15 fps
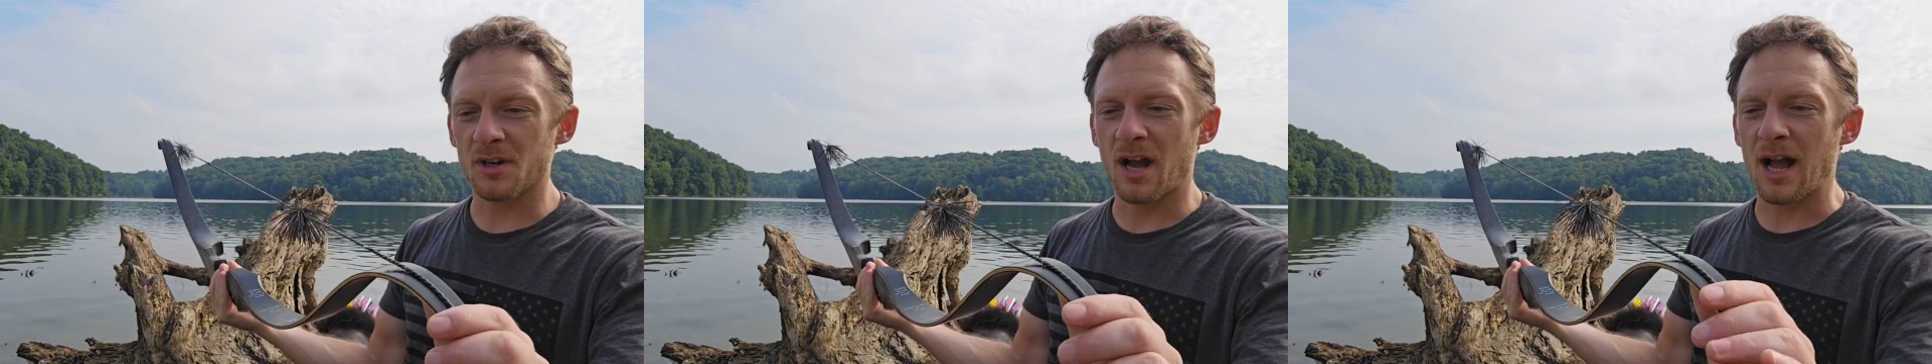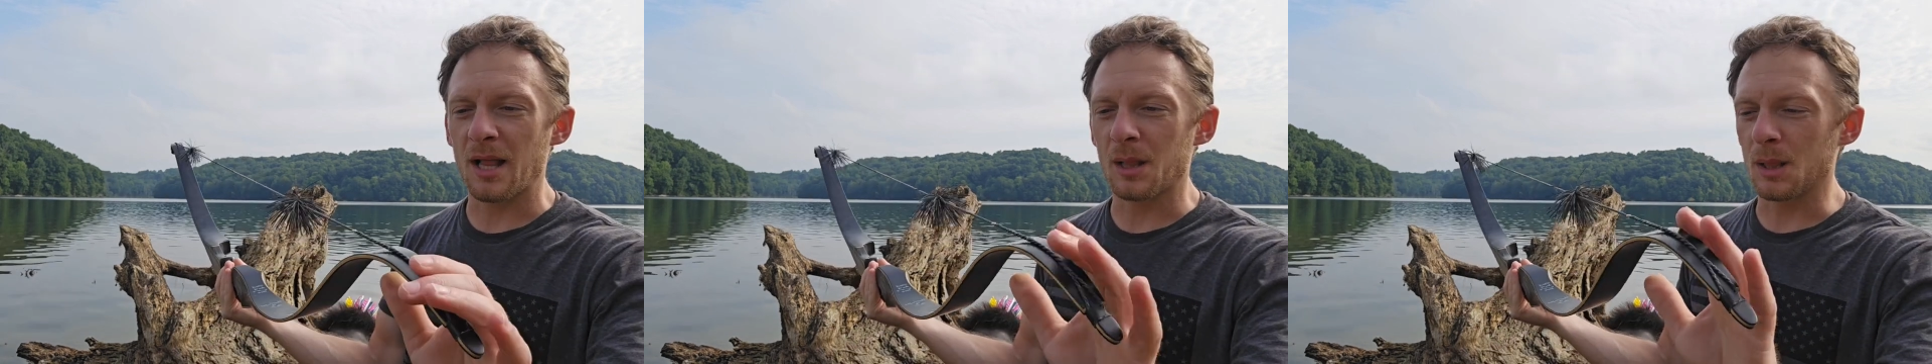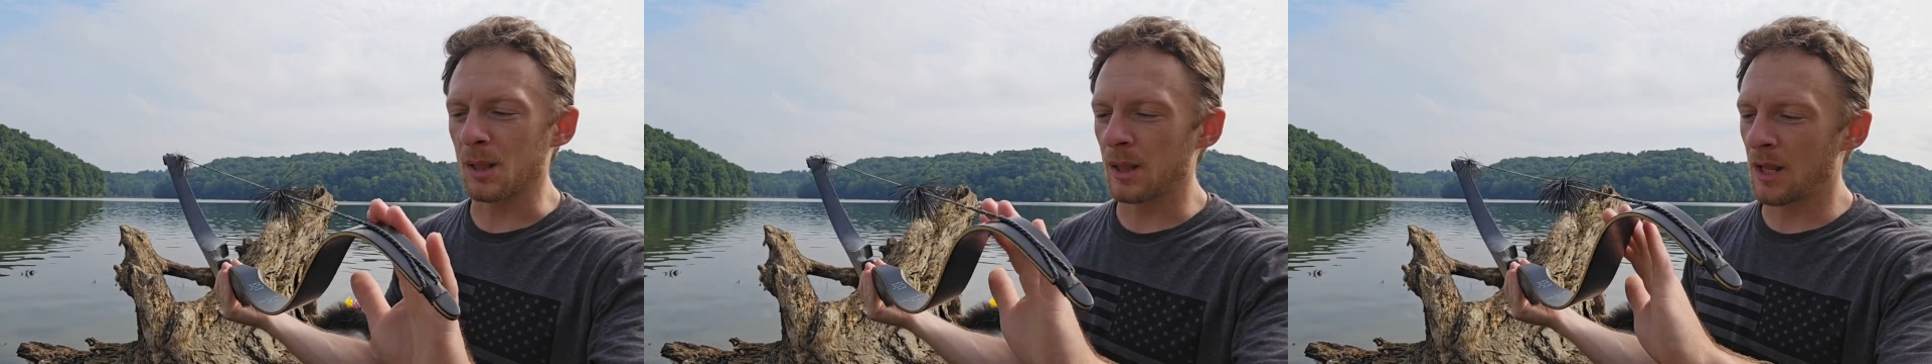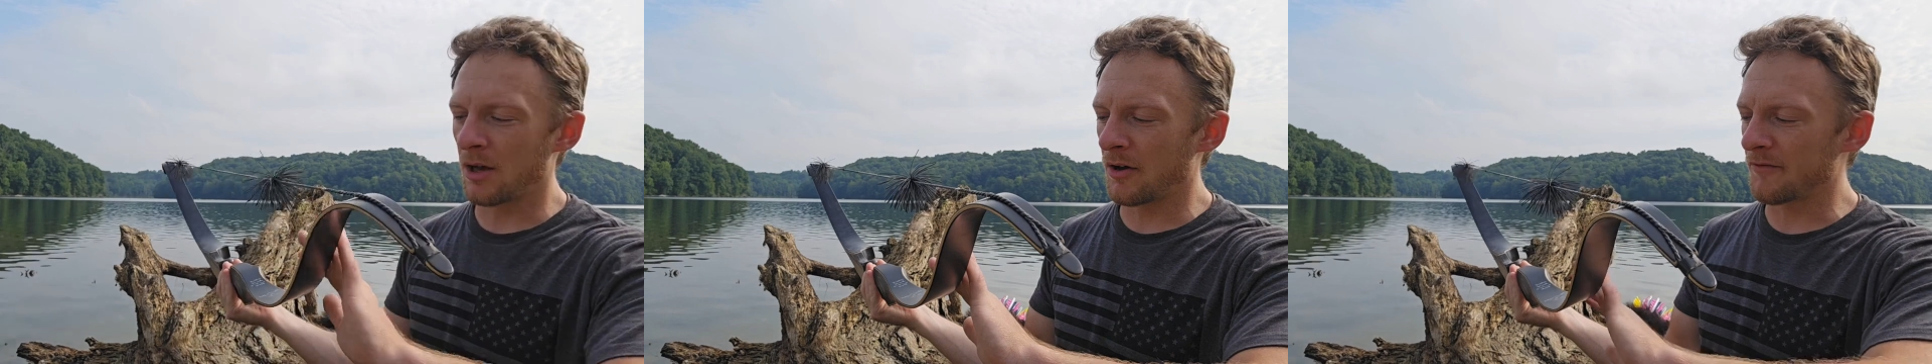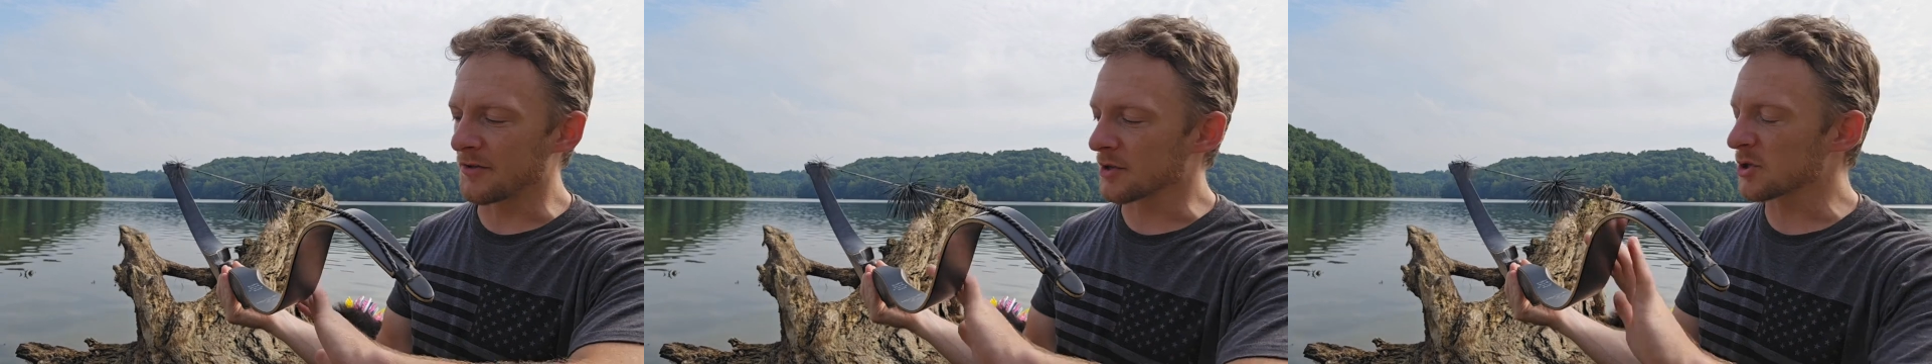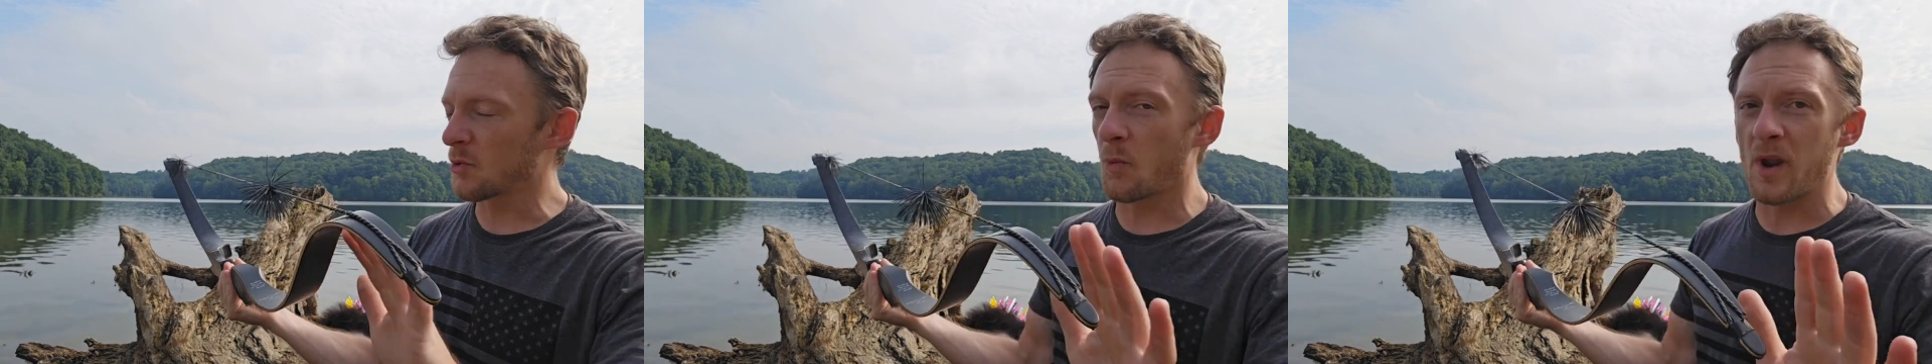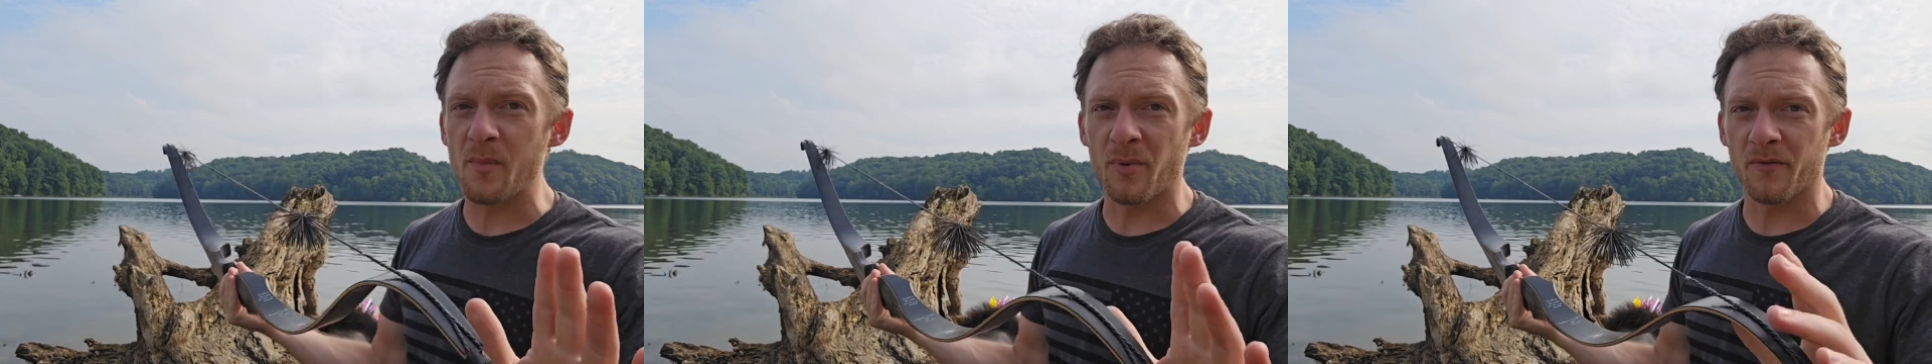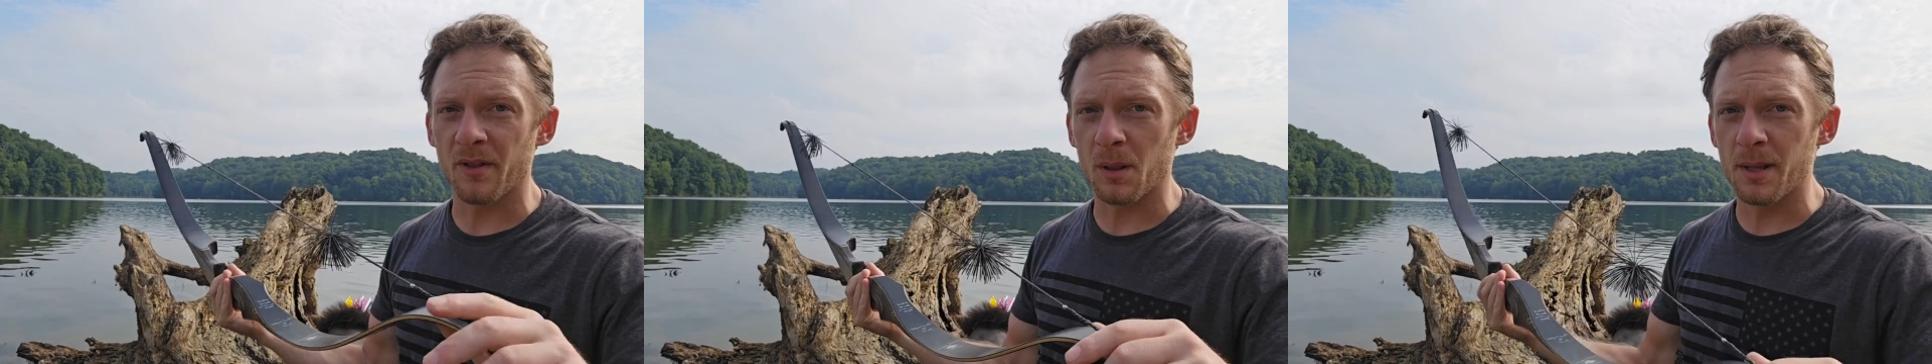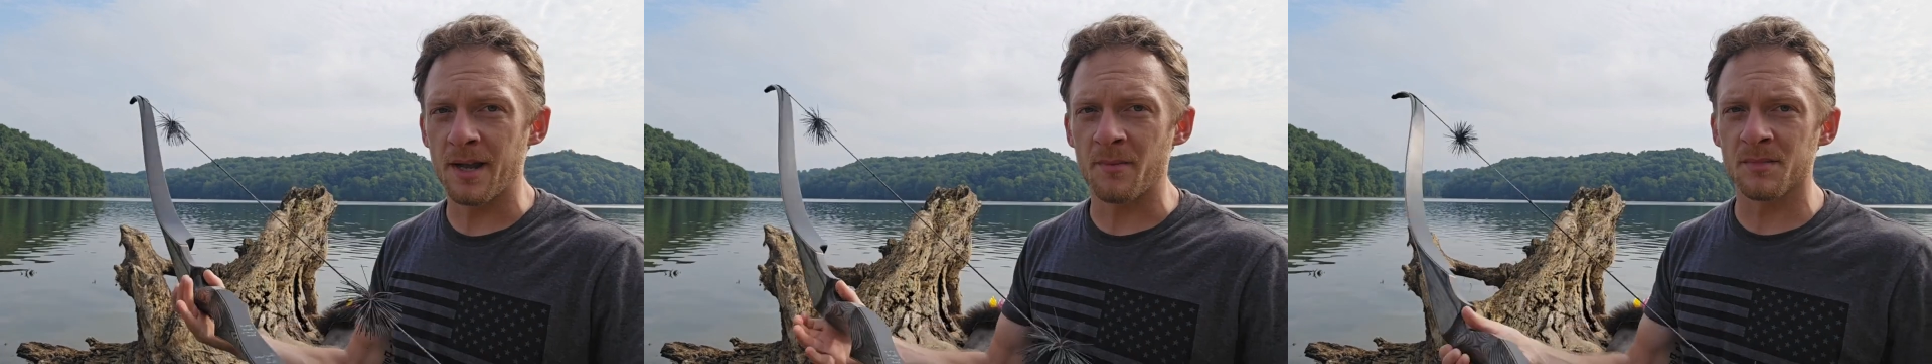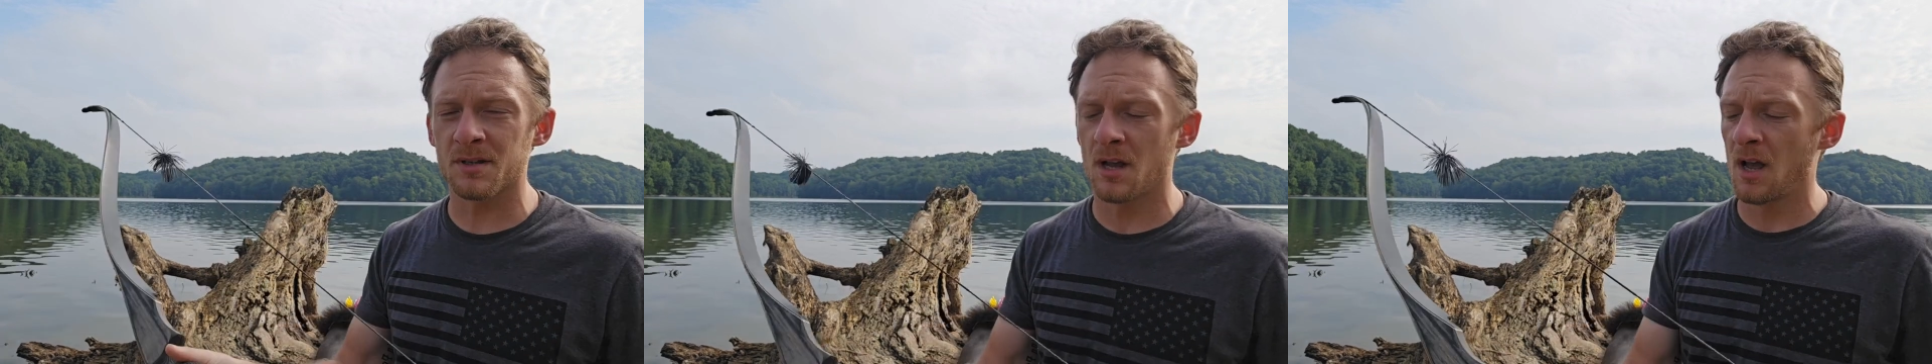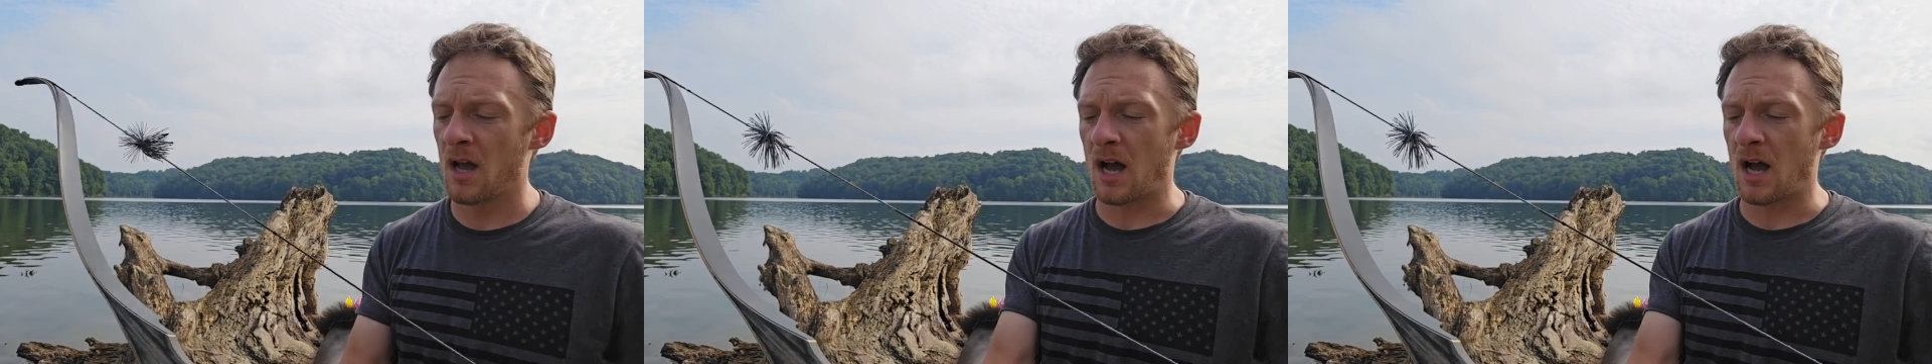I love the sweep of the limbs.